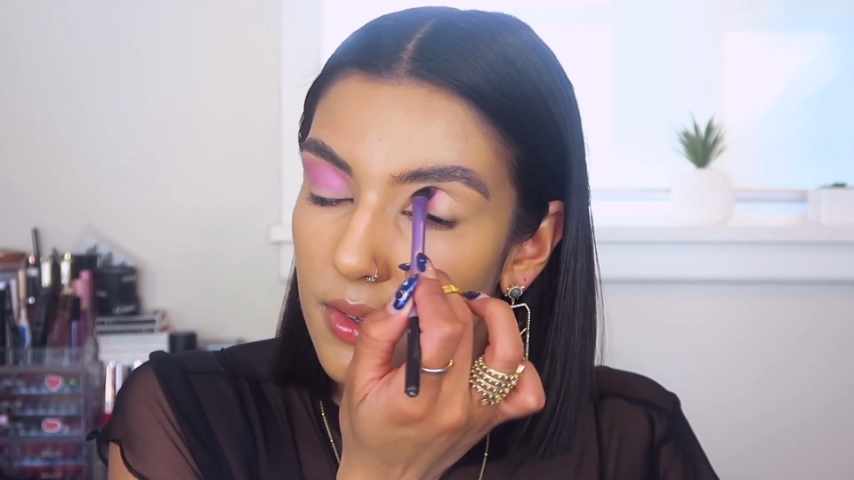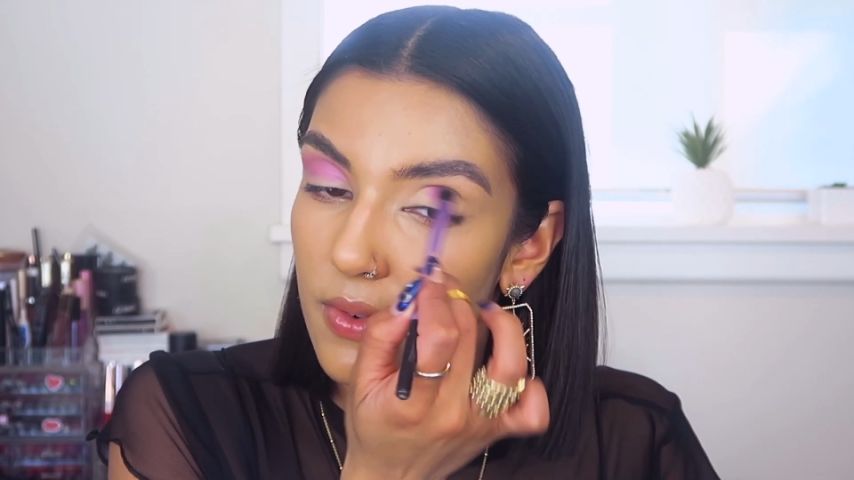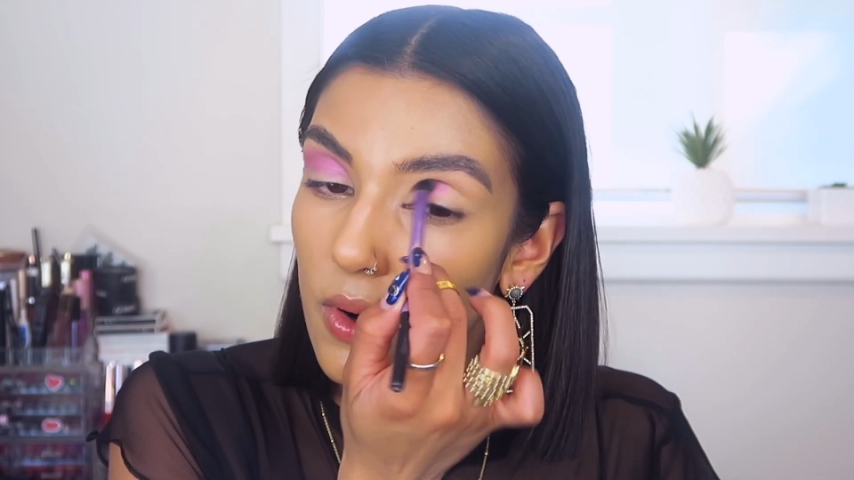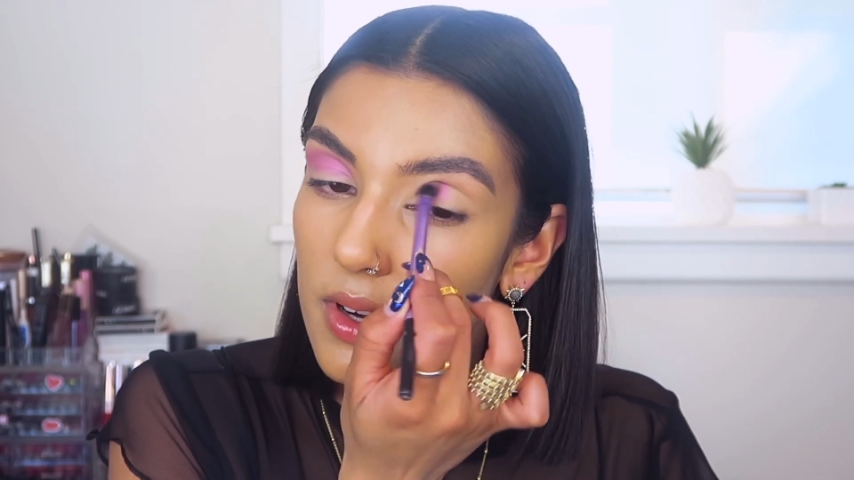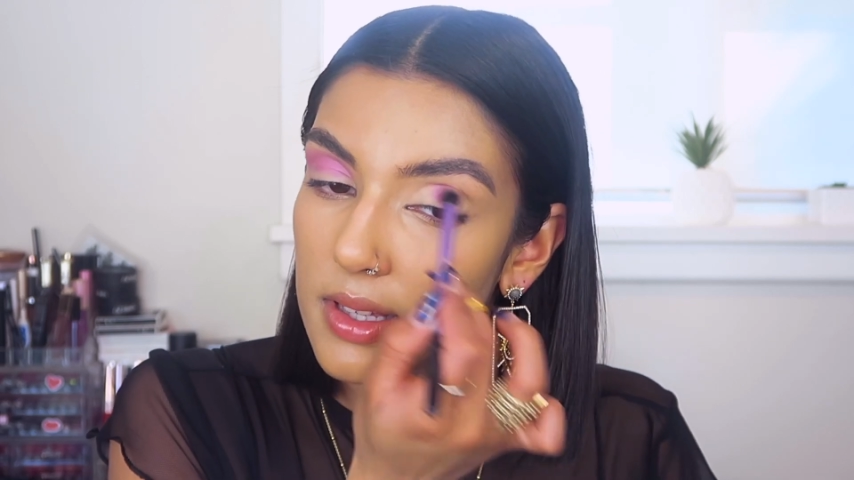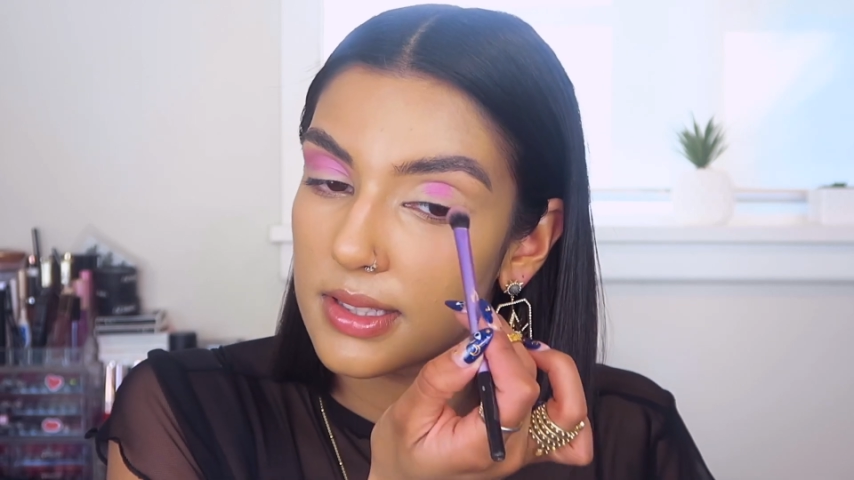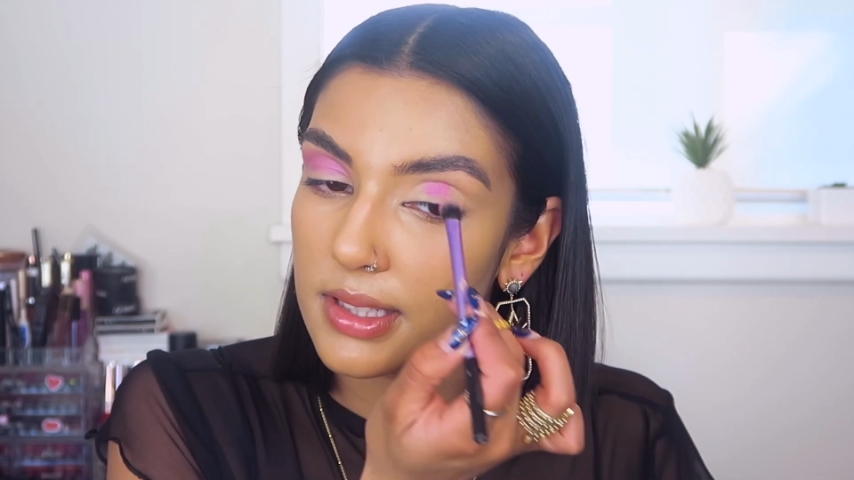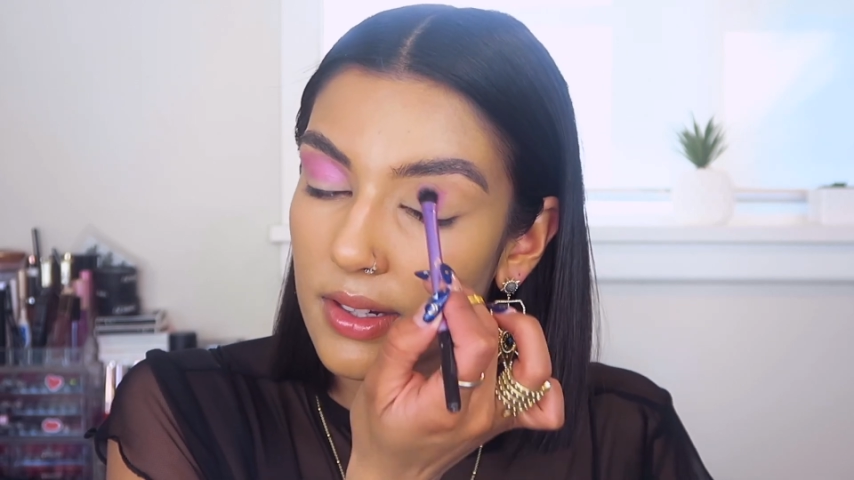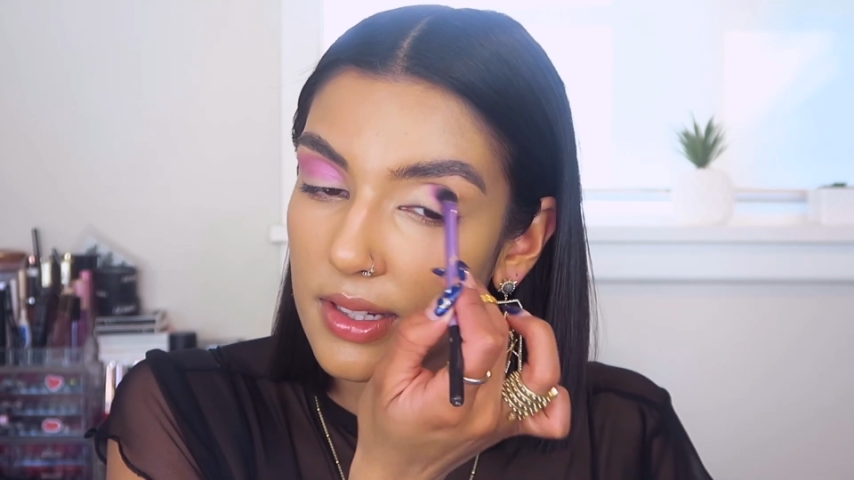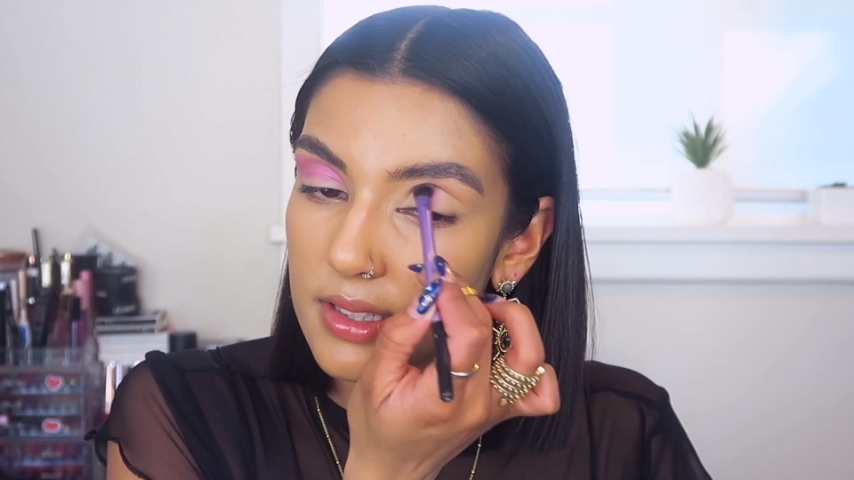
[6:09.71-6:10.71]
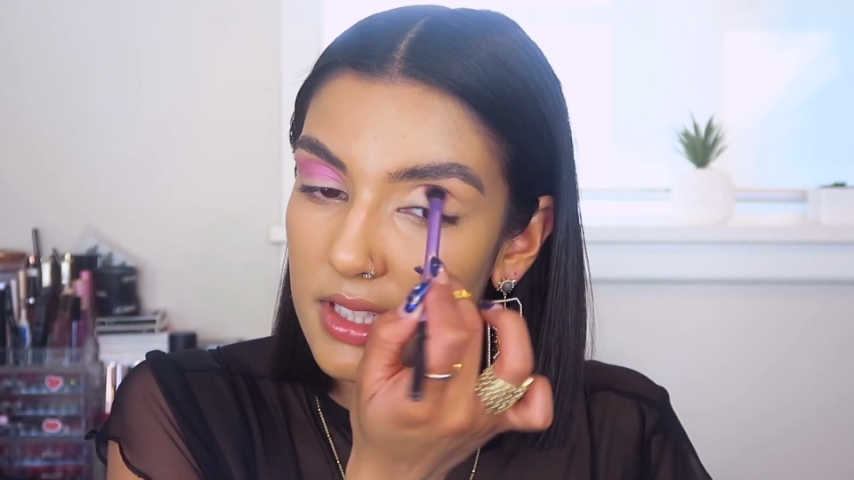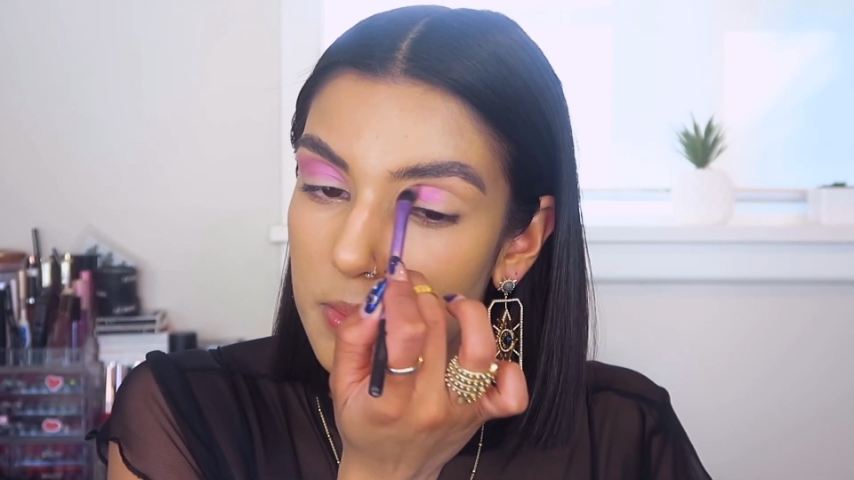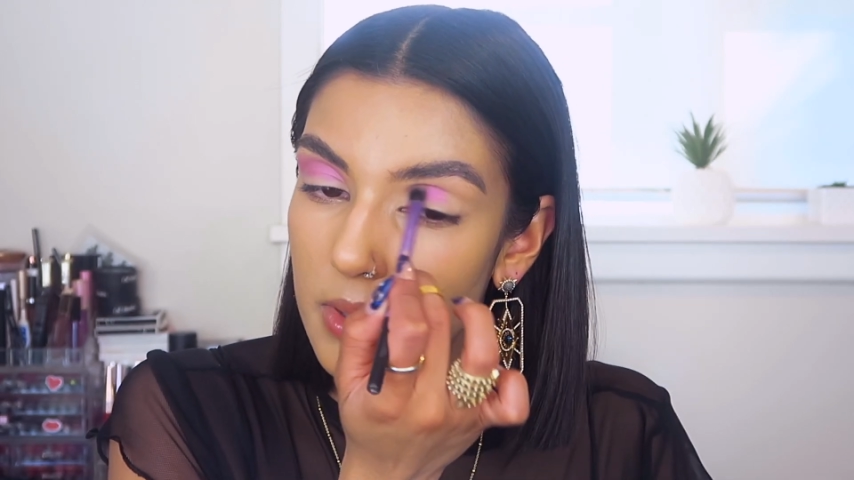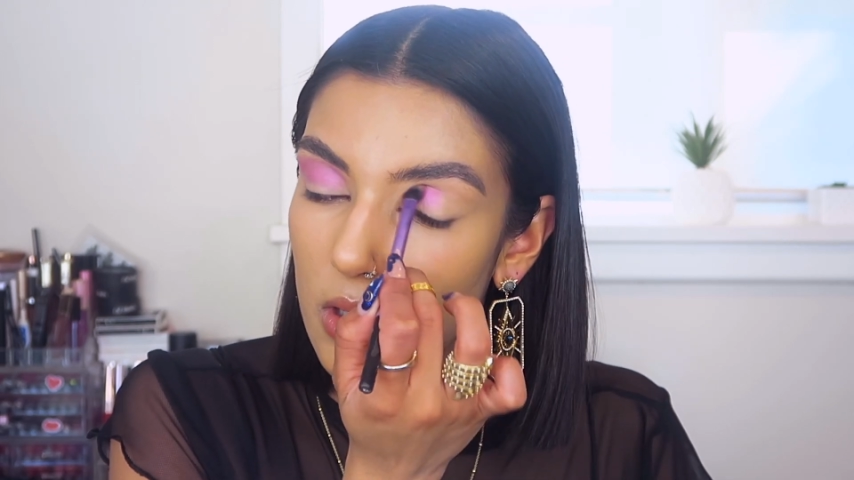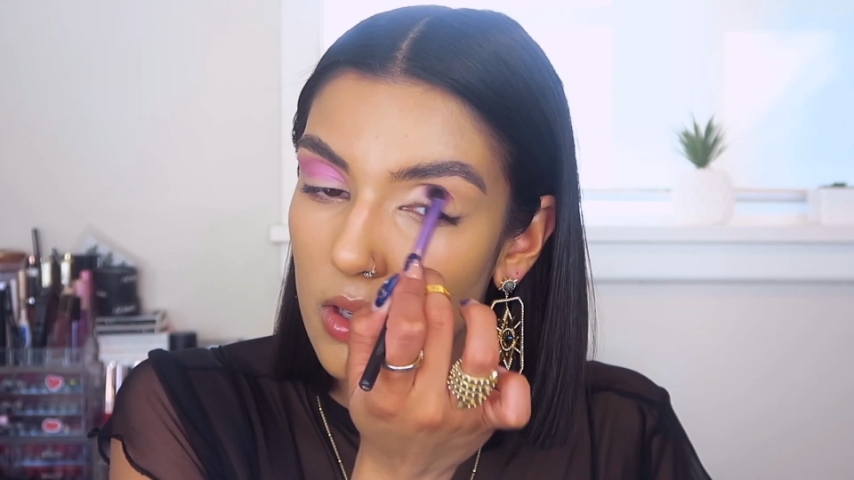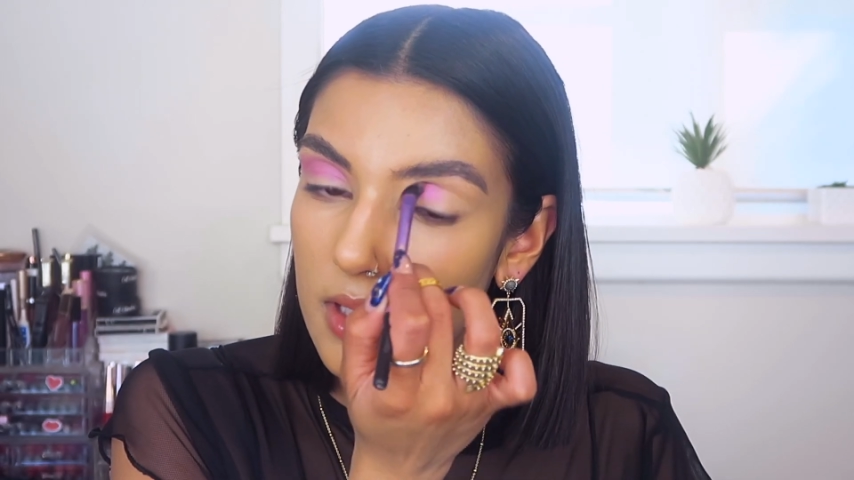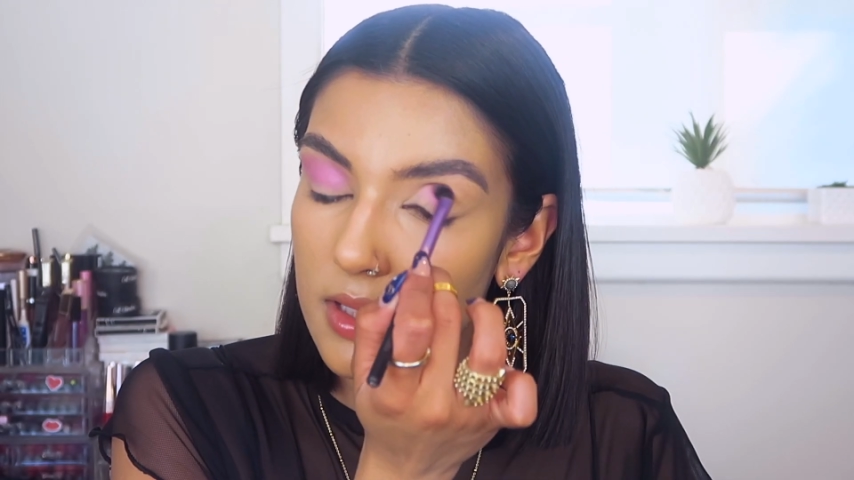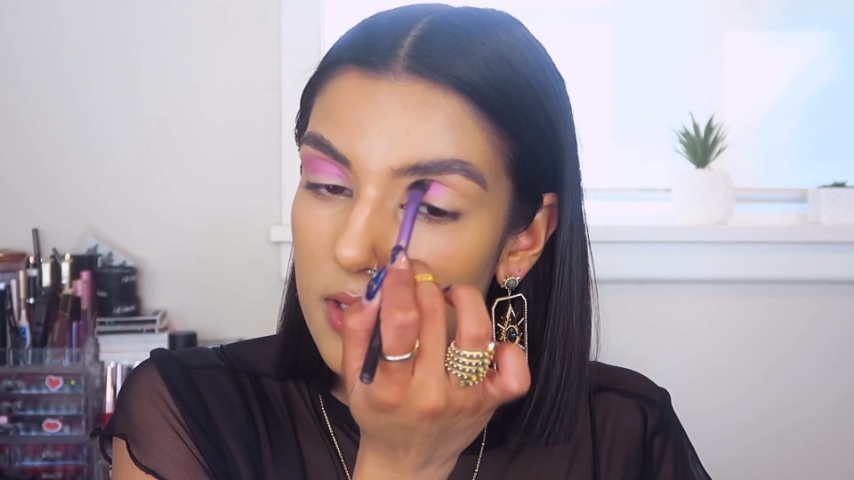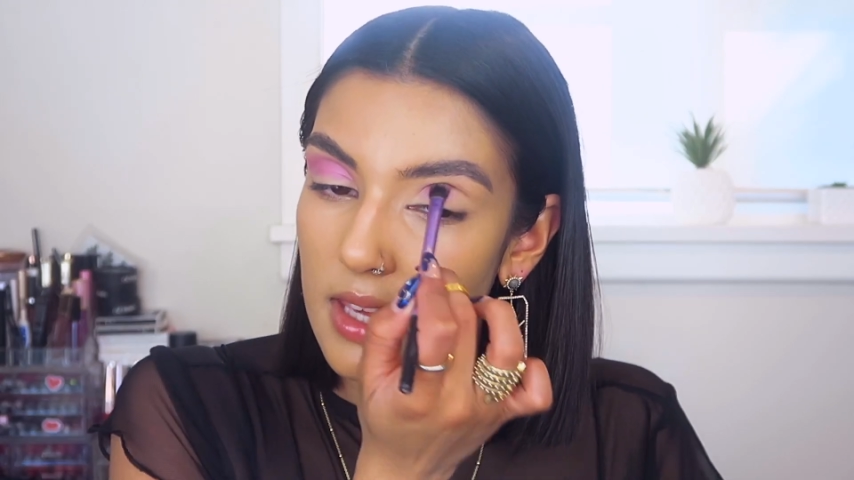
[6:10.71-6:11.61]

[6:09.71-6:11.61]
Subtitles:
Euphoria series is because,